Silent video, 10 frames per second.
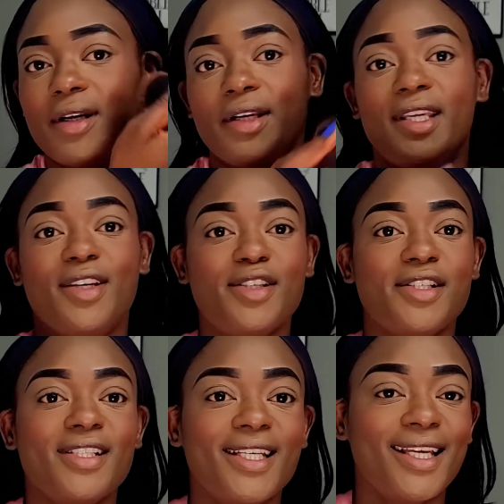
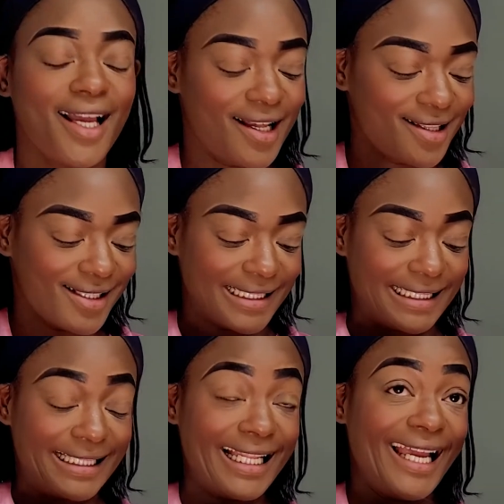Usually I
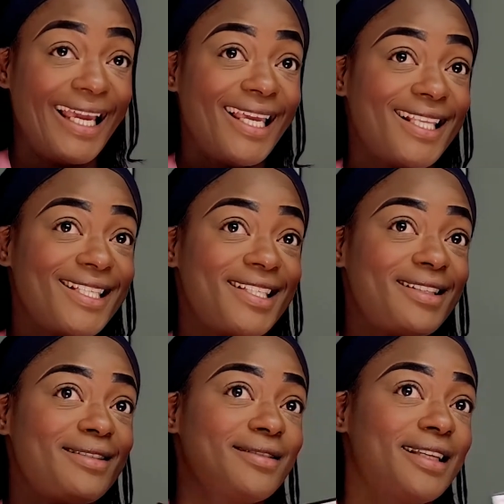like
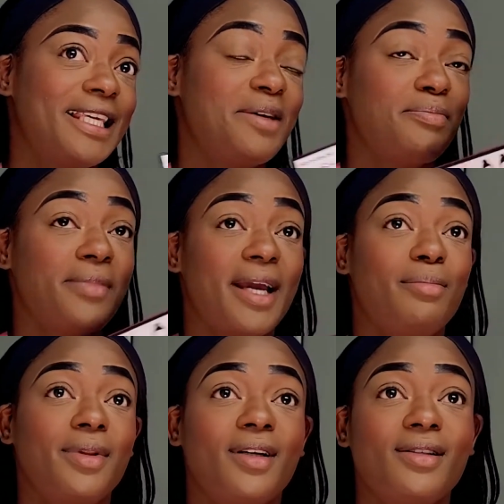to keep my
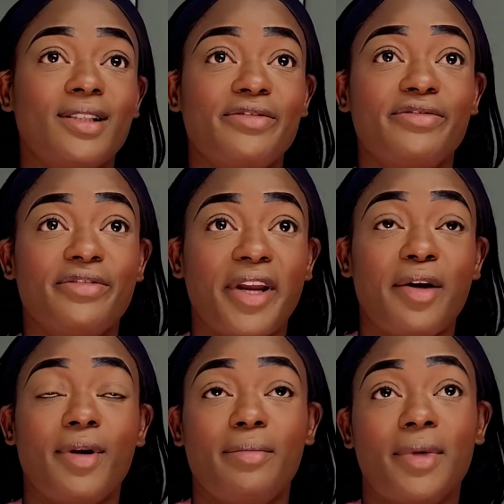blush
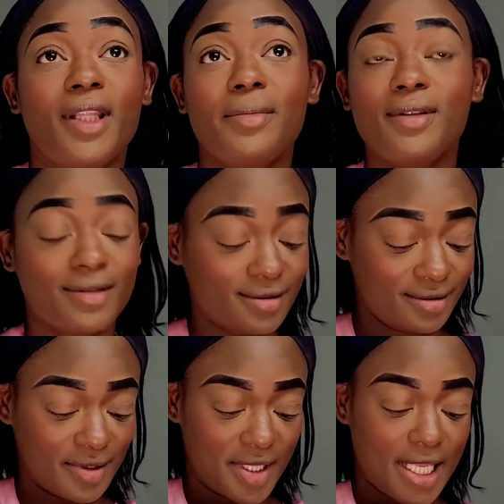very
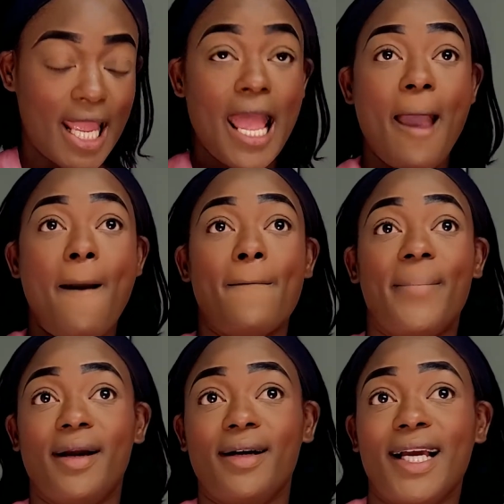minimal,
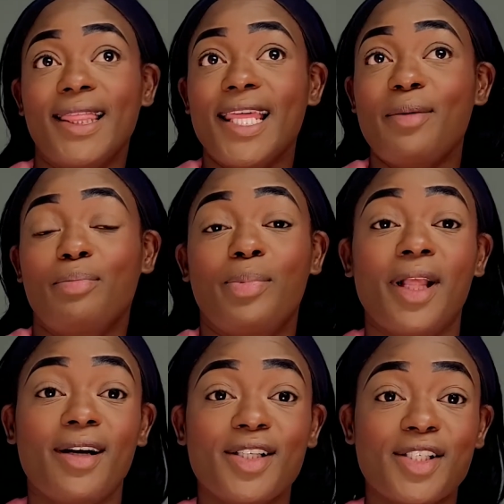but I think
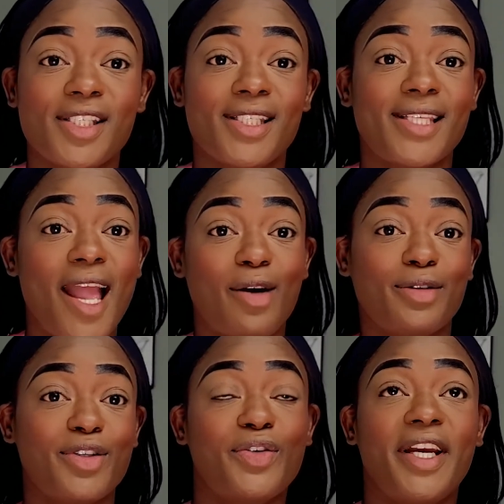blush is
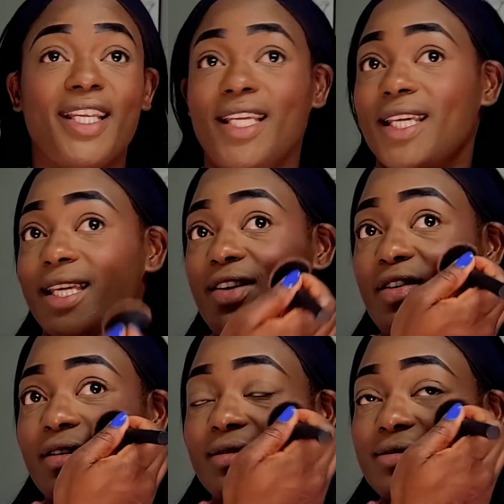now trendy,
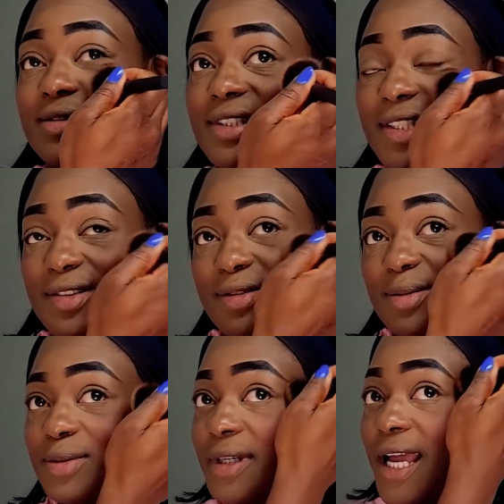y'all.
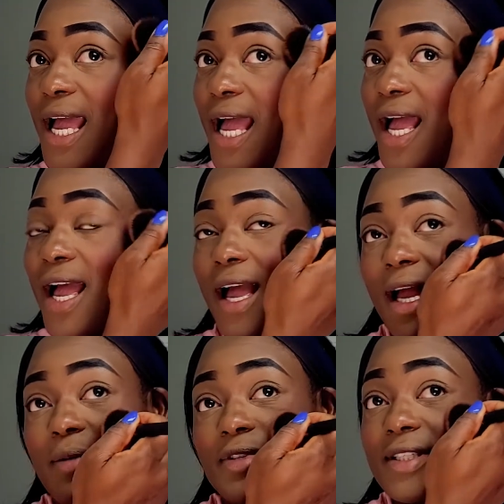So
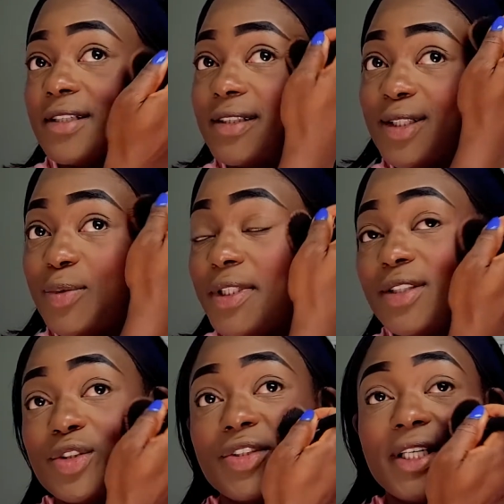I'm just gonna go with
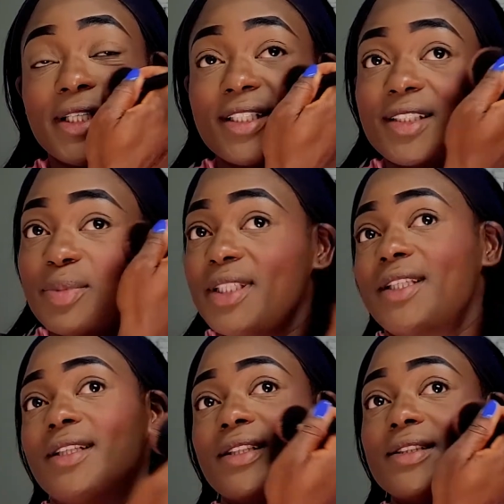the trend
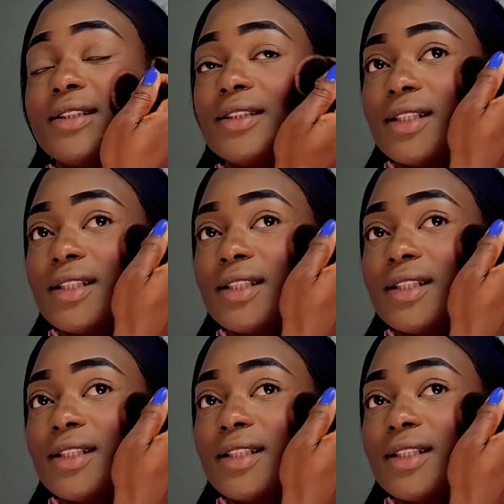because